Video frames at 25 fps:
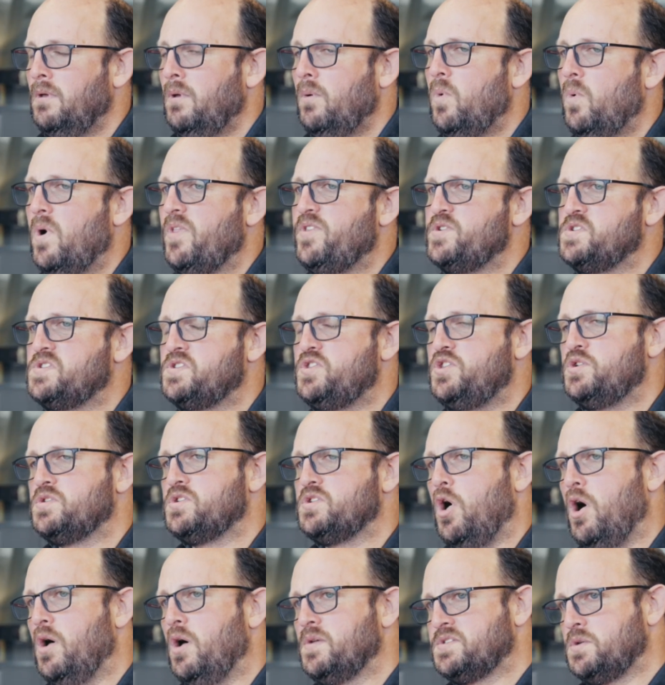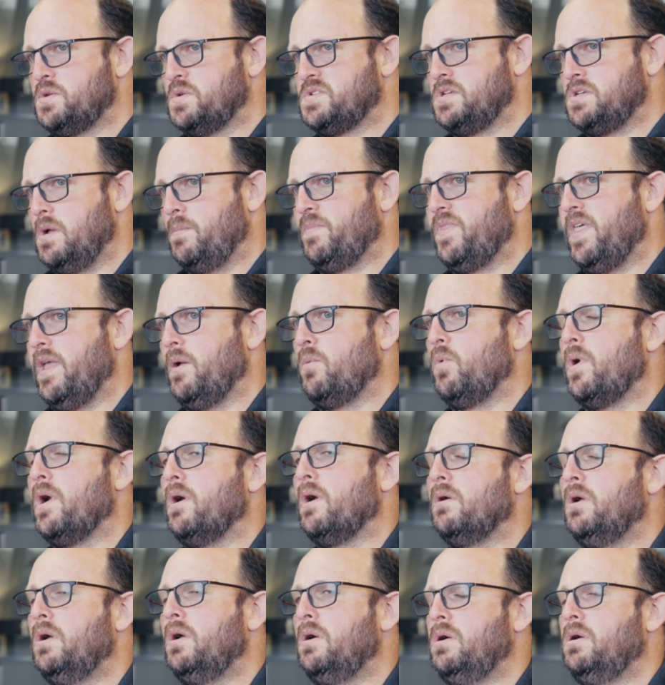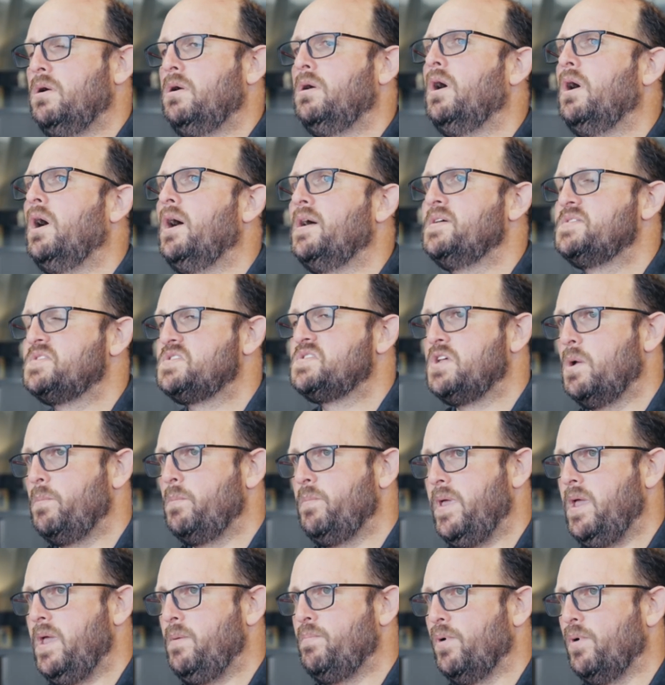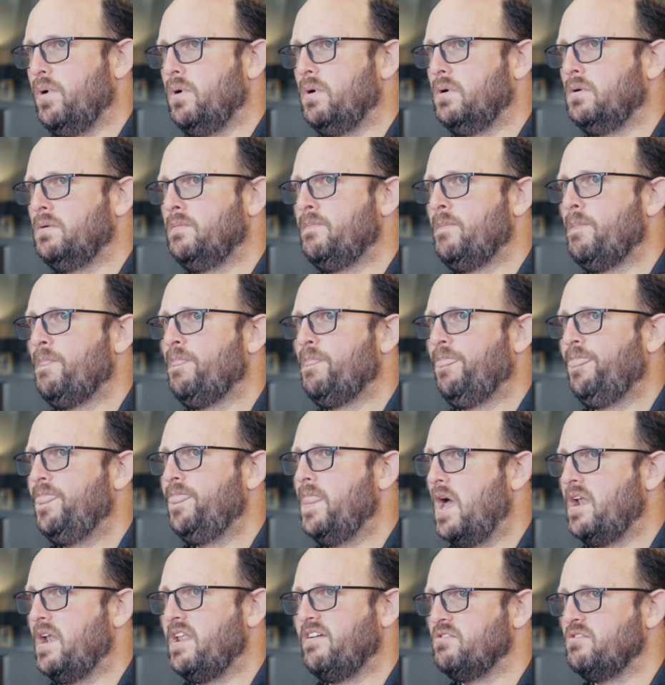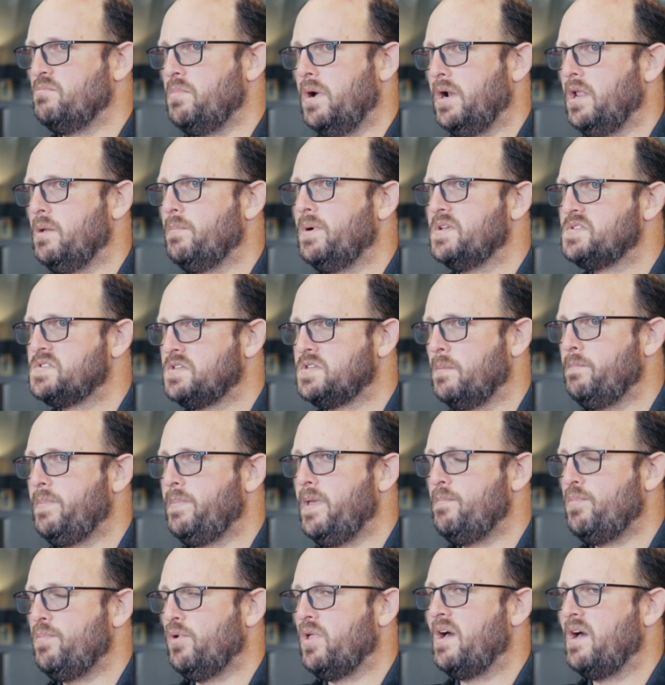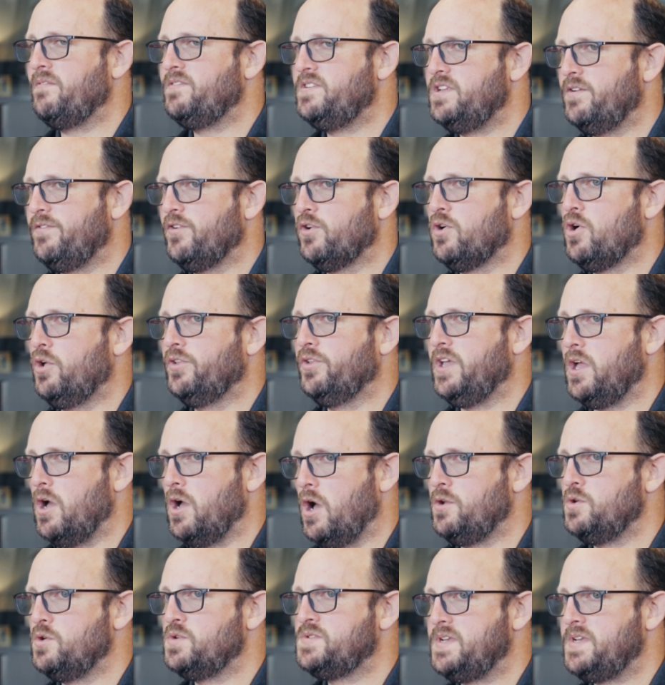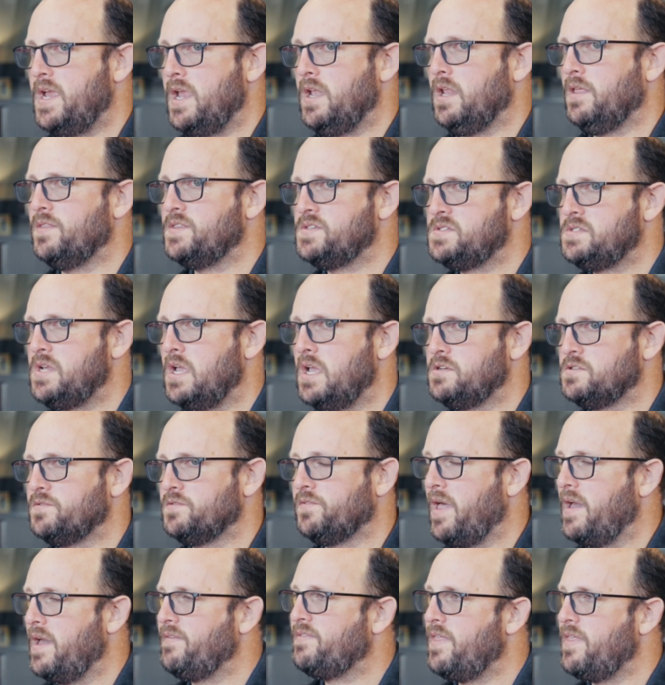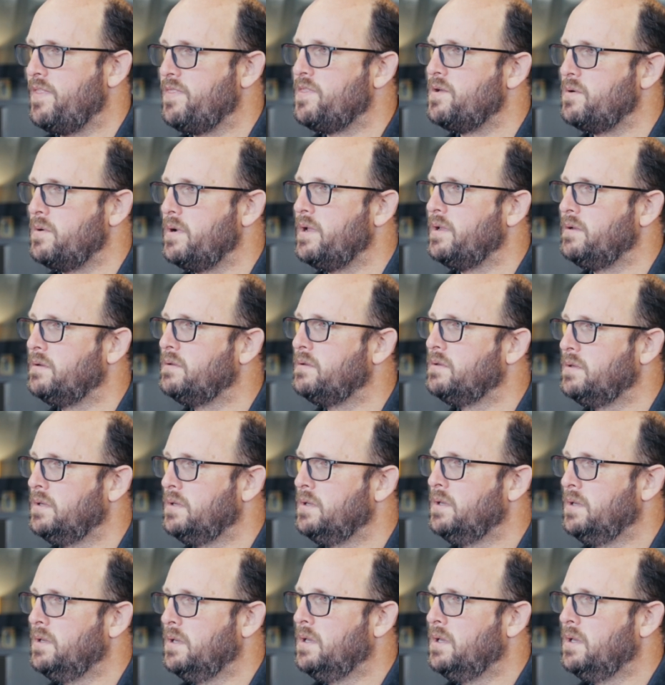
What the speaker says: Well, there's also something where some people, not everybody, but some people have difficulty understanding the stage of life that they're in.